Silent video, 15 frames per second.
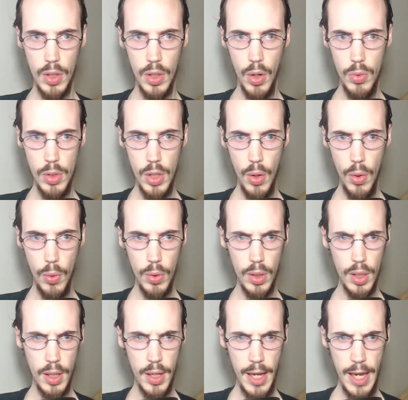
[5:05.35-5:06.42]
Oh no!
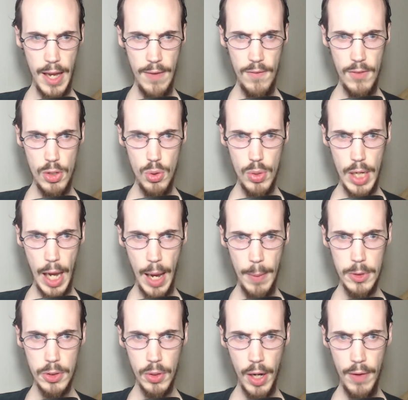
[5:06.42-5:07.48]
Even two
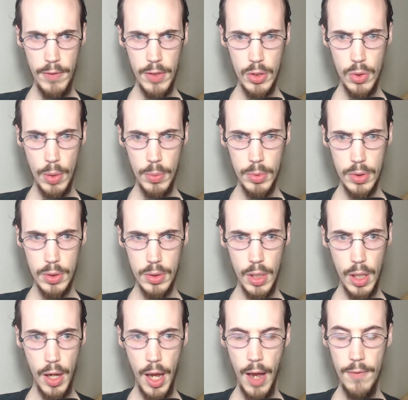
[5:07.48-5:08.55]
captains are having trouble,
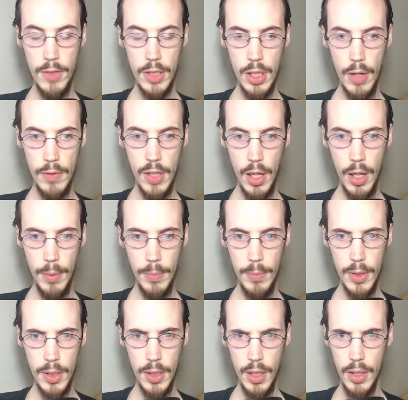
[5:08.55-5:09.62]
uh, having a tough time.
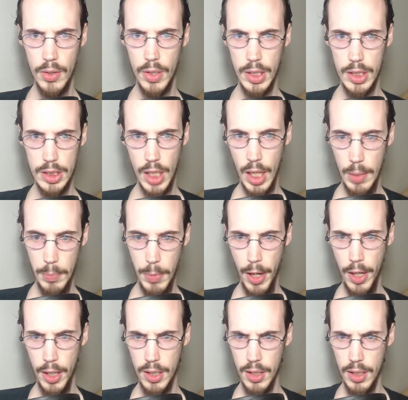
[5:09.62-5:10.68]
It's like sliding
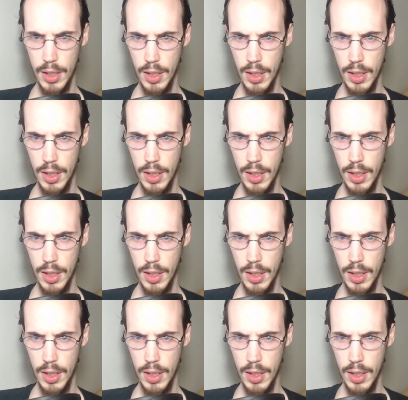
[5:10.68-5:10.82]
back.